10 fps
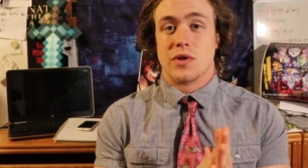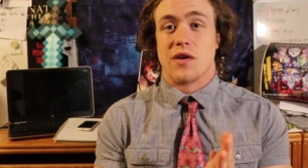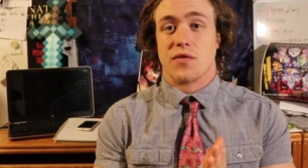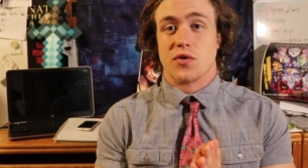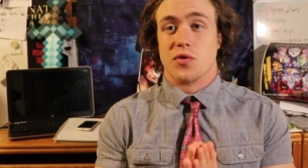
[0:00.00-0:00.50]

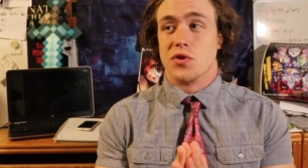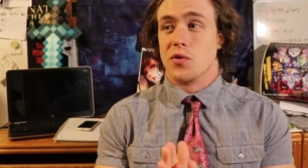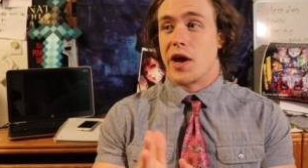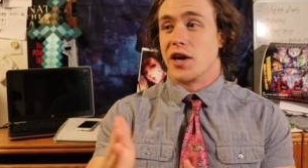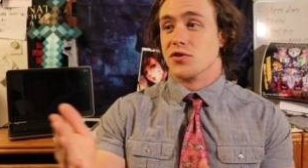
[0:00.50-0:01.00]
without further
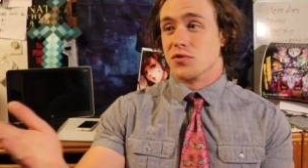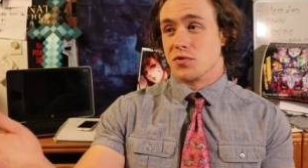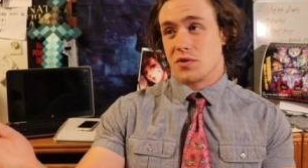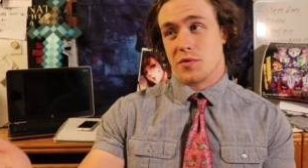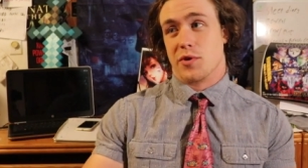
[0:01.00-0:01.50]
ado,
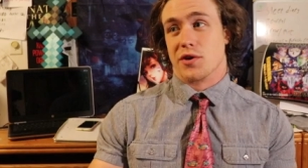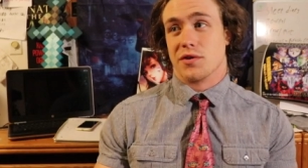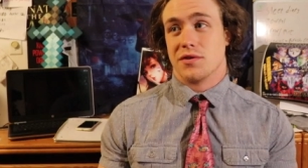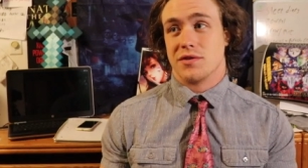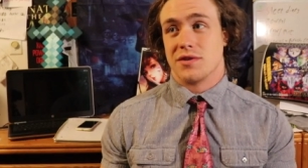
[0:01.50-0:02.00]
Andrew, come here.
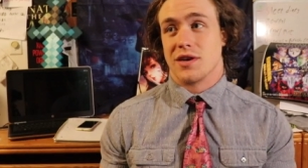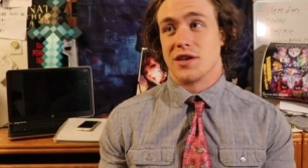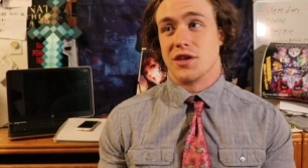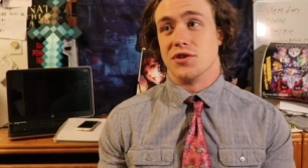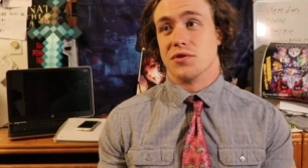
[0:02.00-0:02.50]

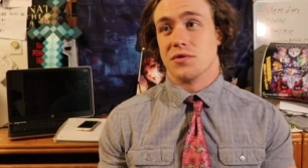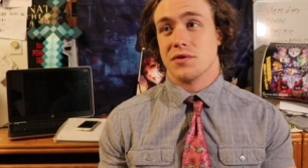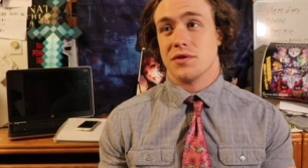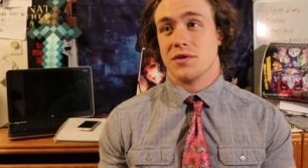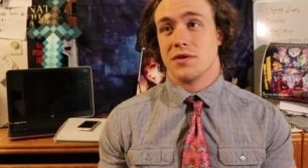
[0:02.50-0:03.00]
I need you.
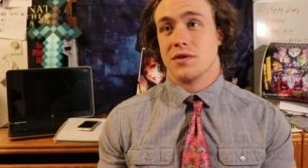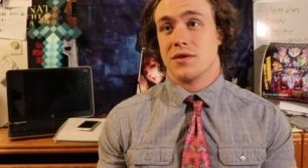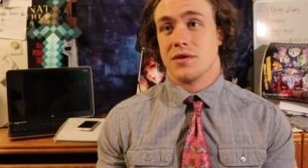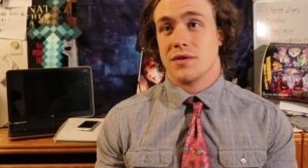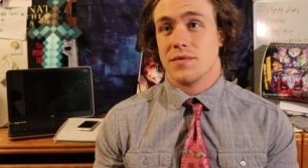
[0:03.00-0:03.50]

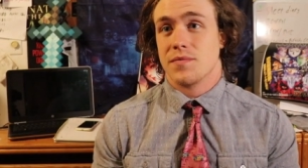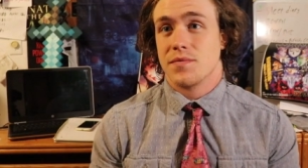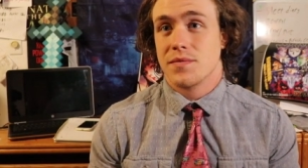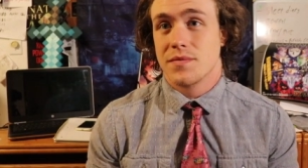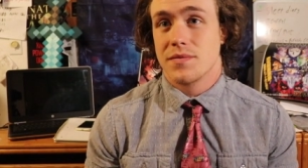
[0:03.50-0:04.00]

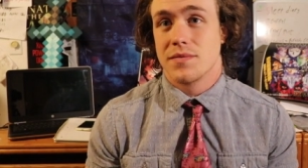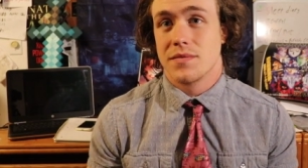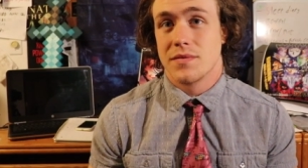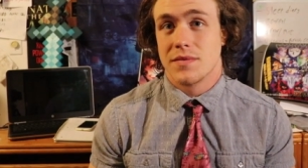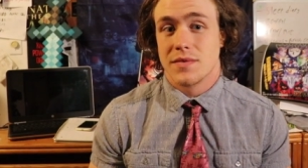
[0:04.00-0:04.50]
Fuck you
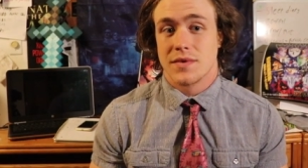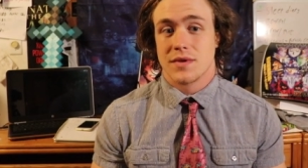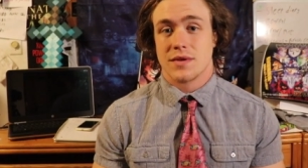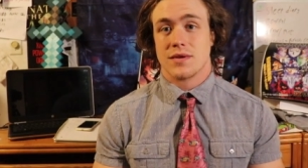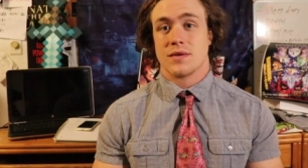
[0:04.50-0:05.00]
wearing? you
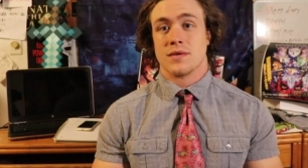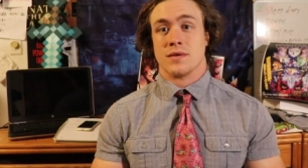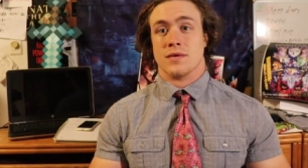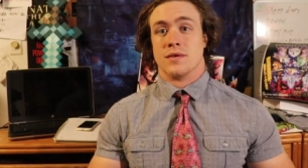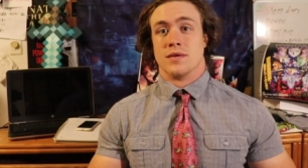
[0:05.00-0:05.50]
there.
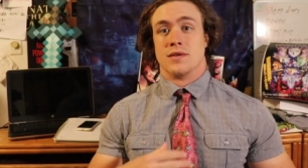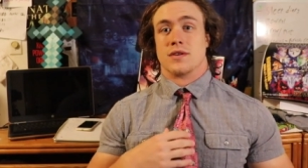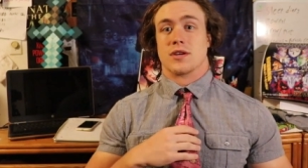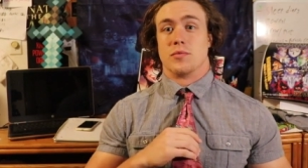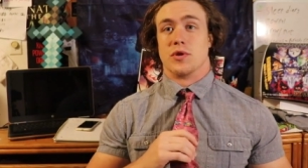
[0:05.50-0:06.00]

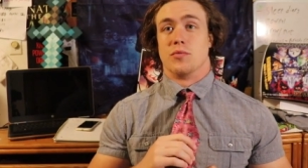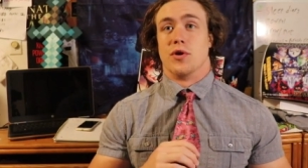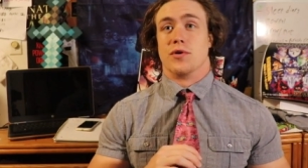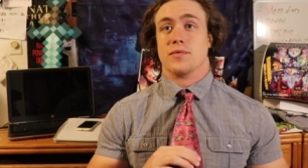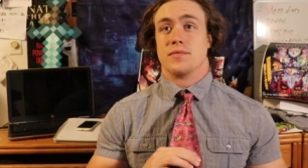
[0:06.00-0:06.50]
Come here,
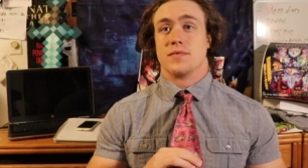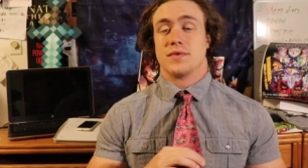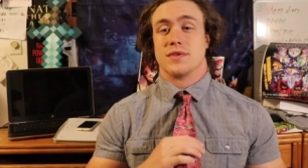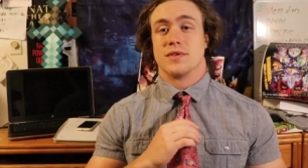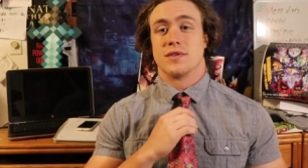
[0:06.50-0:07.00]
bro.
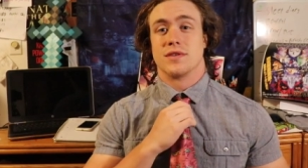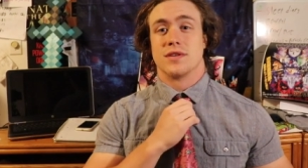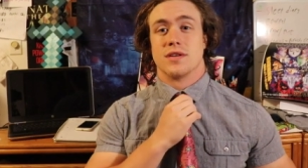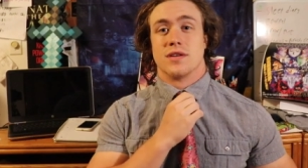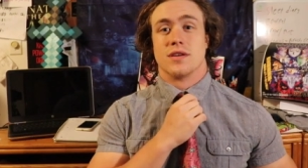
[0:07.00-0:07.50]

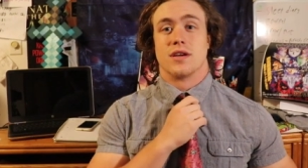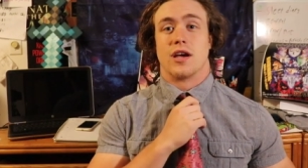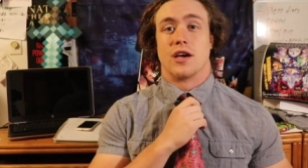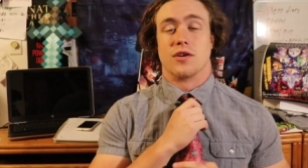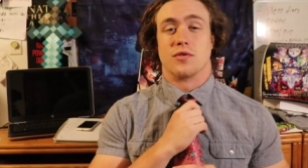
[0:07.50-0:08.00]

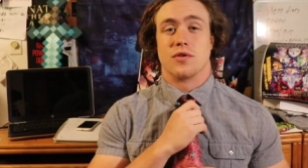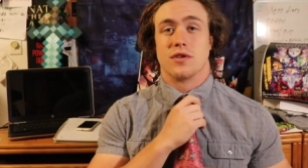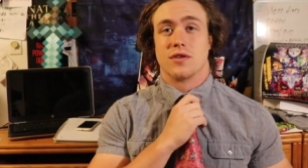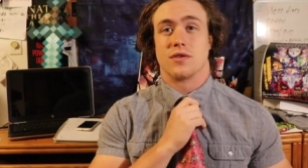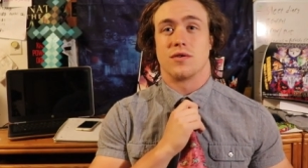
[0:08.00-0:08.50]
And
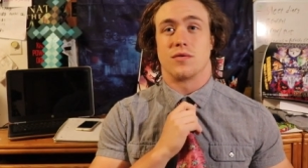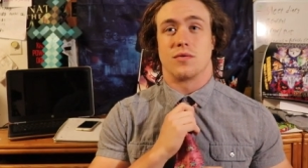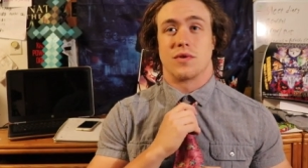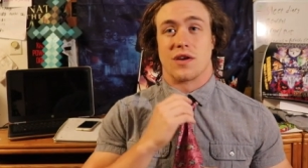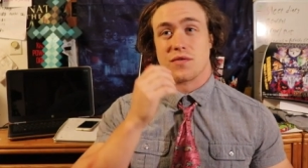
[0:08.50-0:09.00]

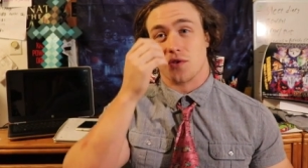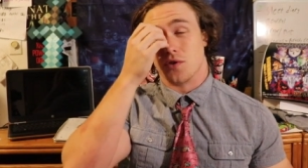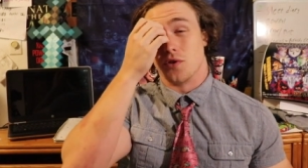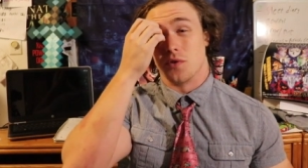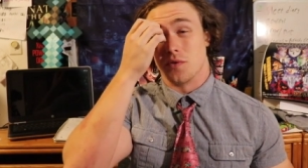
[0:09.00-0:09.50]
without
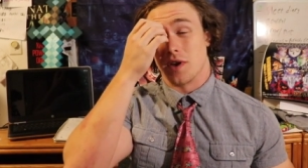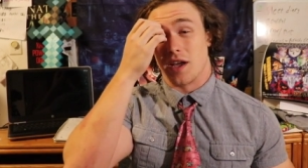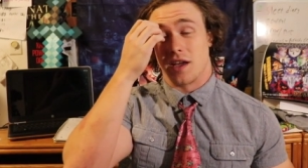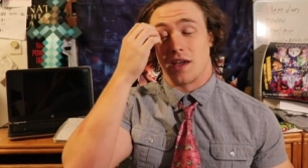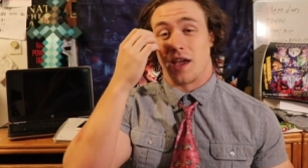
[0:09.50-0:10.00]
further ado,
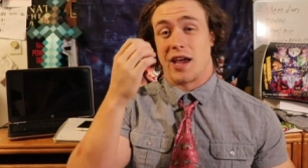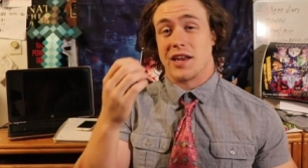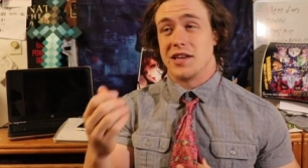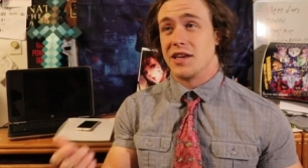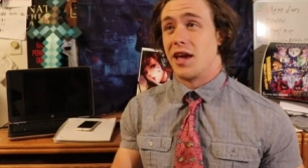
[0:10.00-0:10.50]

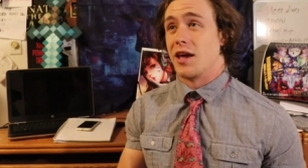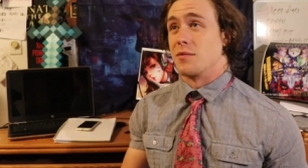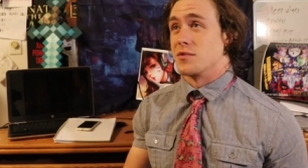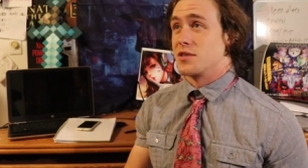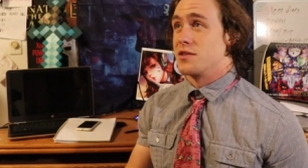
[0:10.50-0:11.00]
Andy
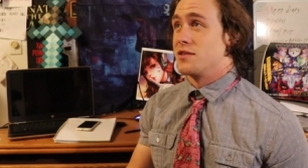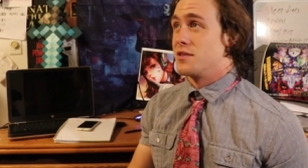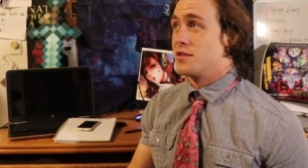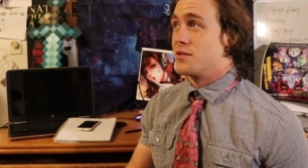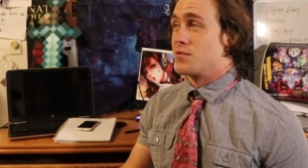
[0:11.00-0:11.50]
Games,
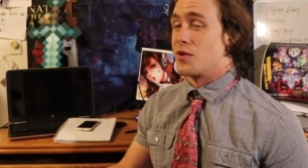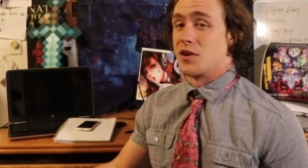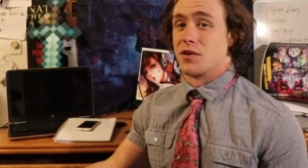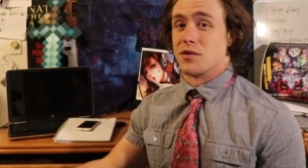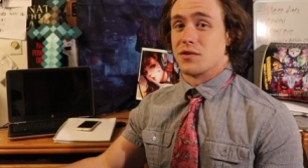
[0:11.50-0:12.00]

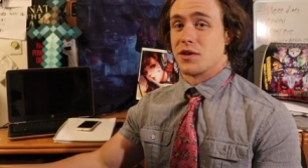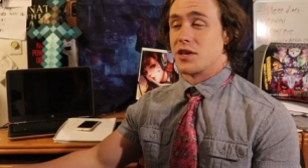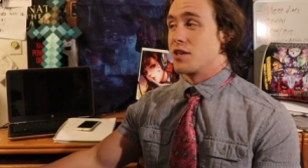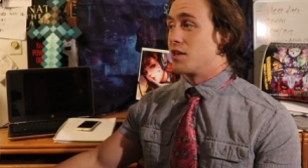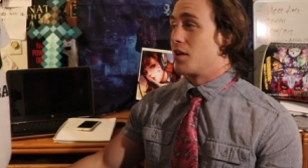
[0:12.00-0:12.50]
right here. You
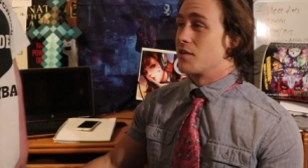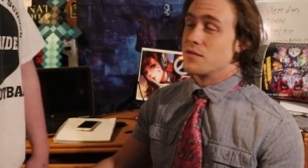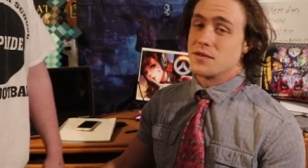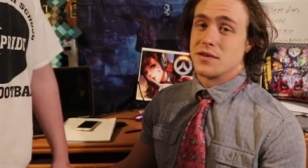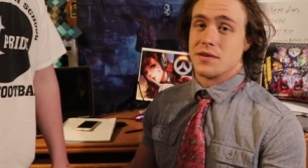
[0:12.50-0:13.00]
gotta get
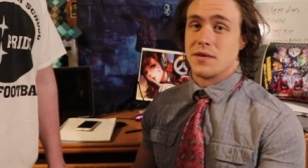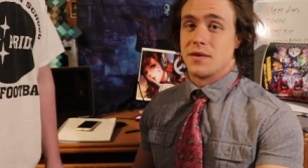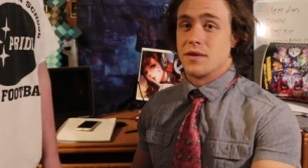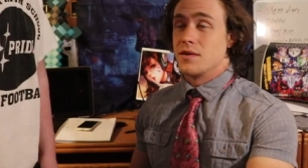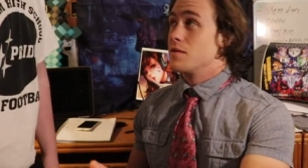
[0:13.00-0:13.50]
down,
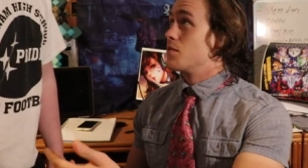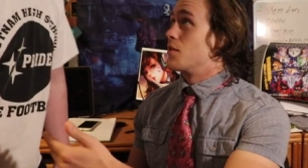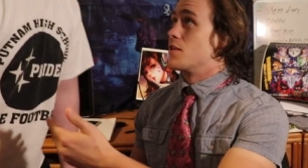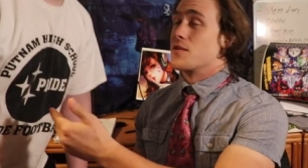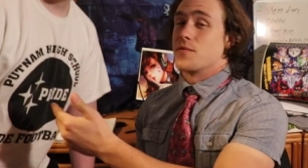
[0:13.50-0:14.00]
right